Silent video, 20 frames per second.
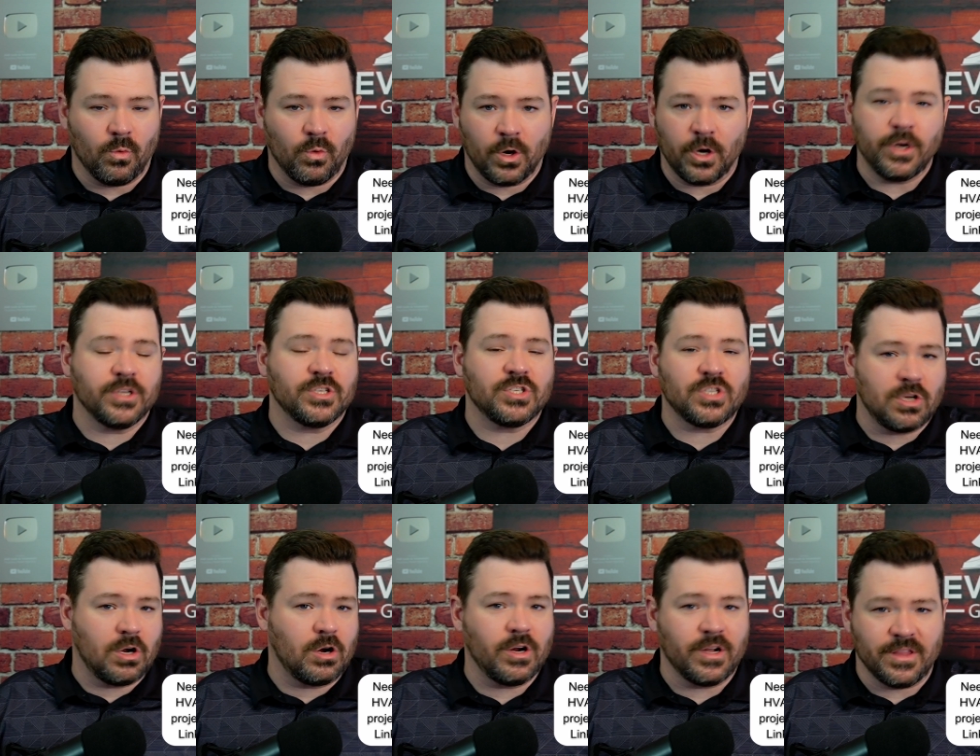We're going to
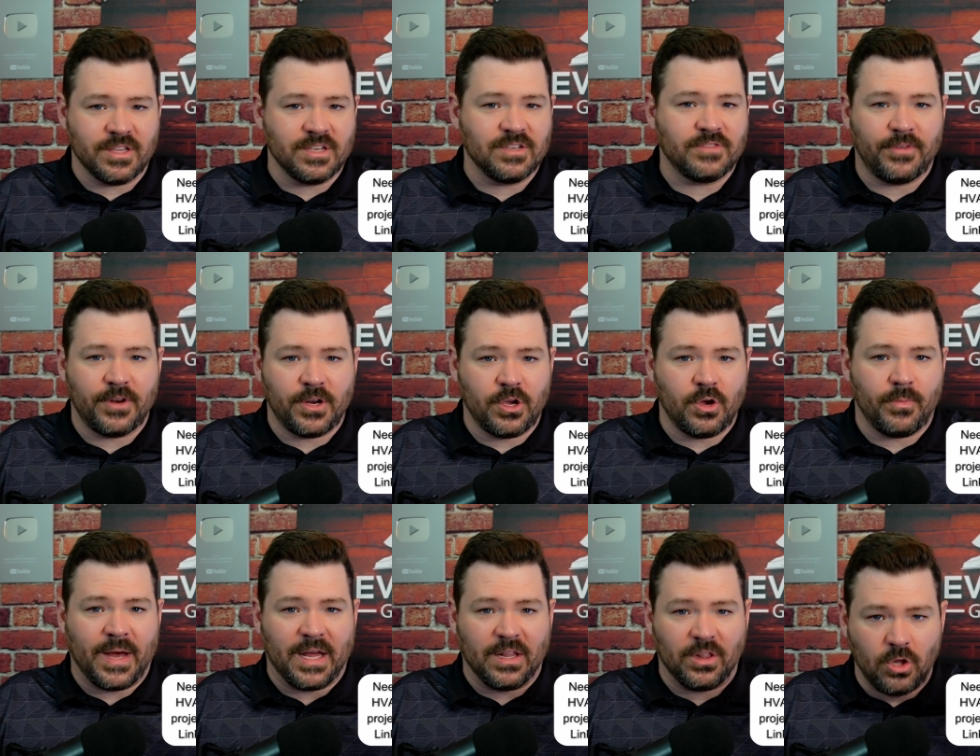start in this
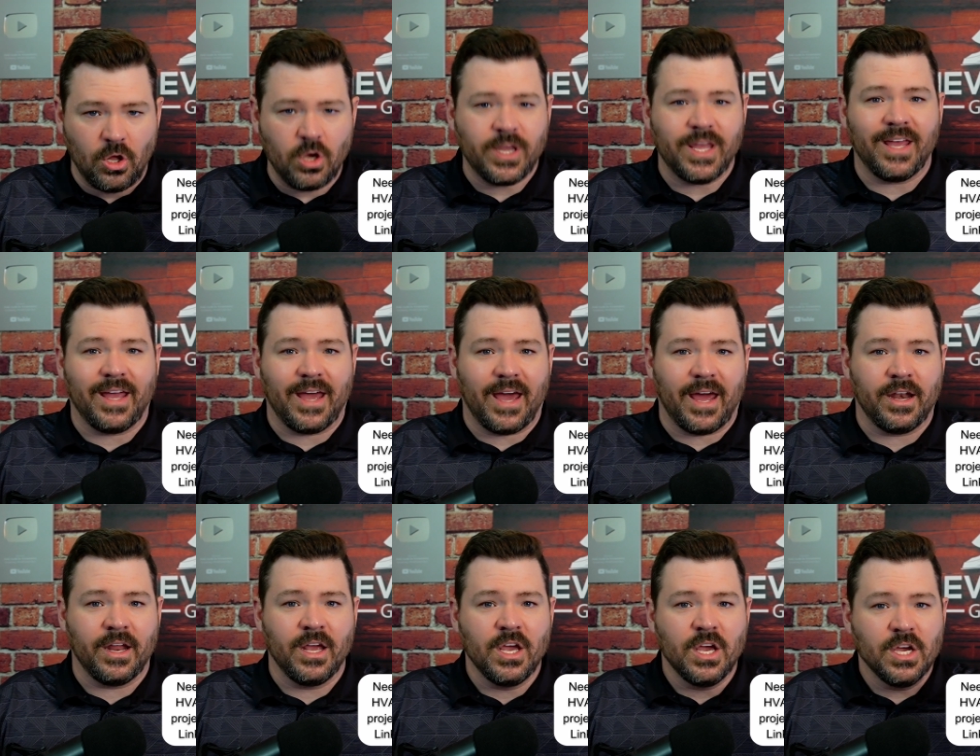video by looking
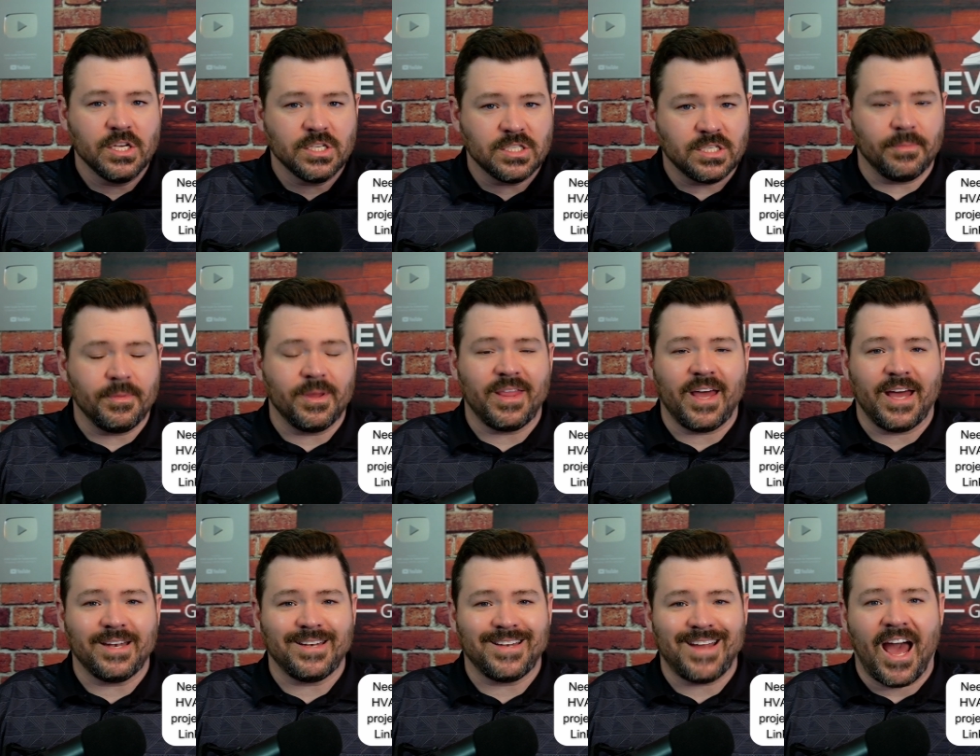at some of
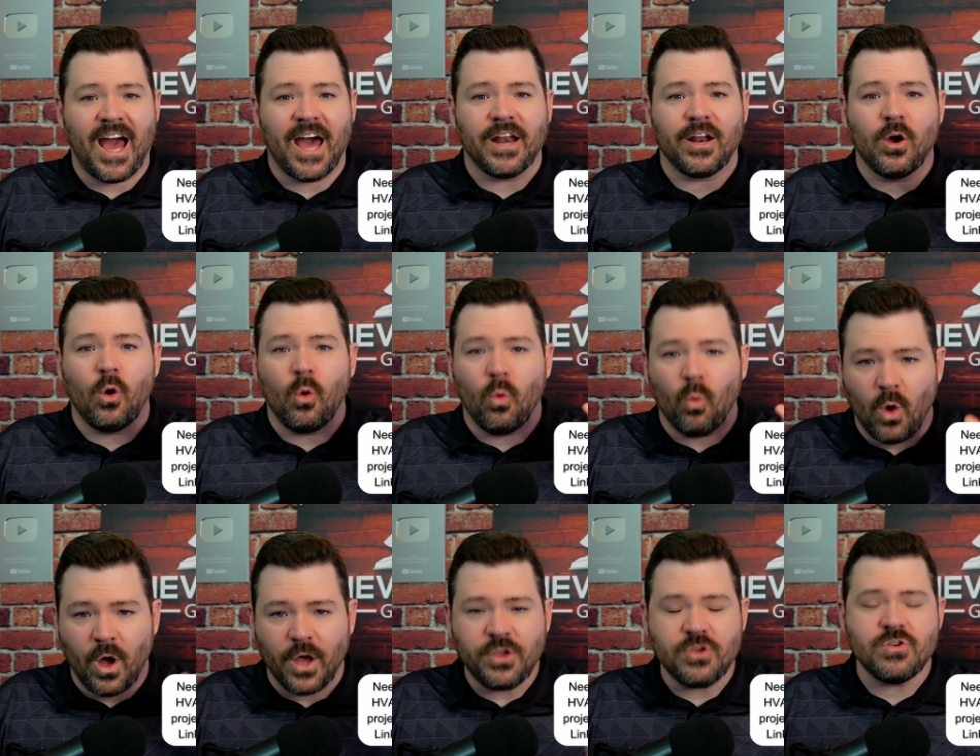that data,
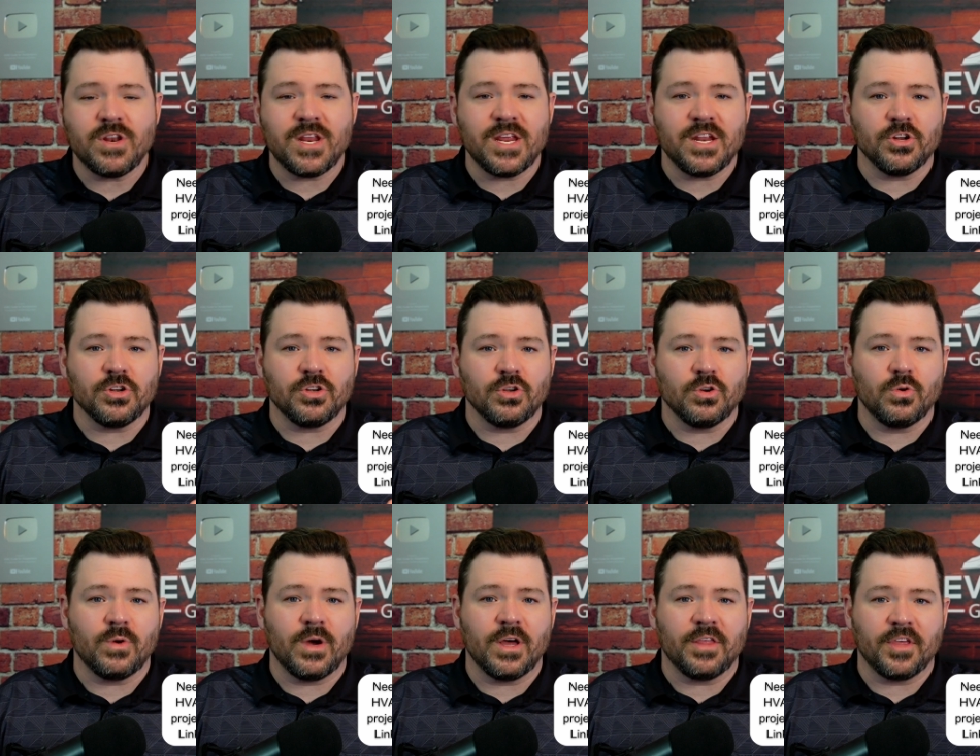what you need to
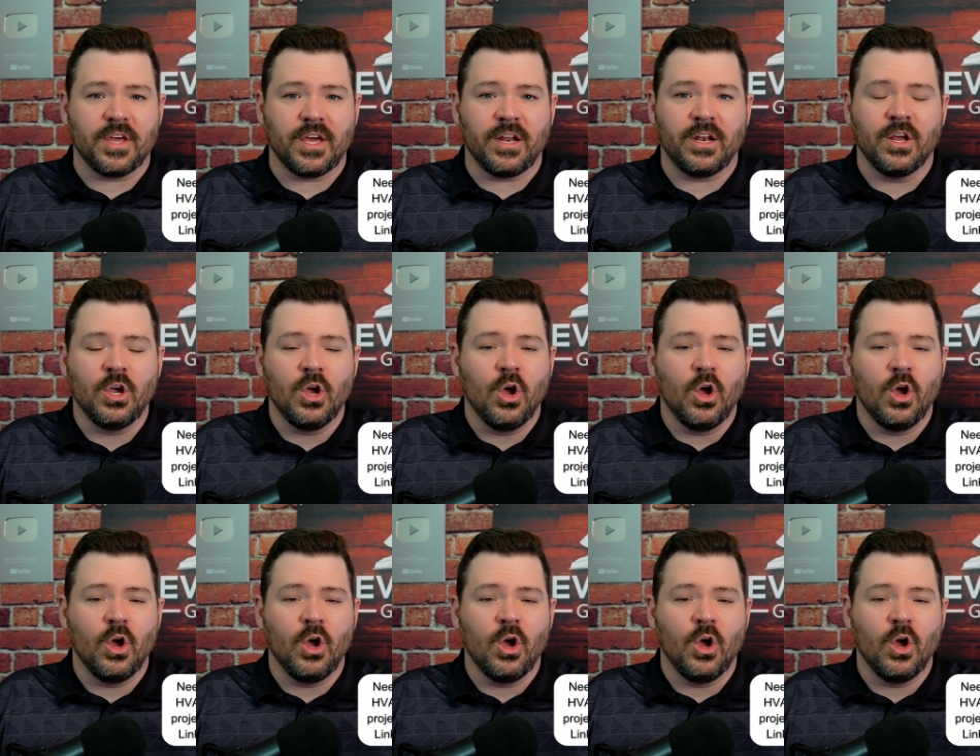do with it,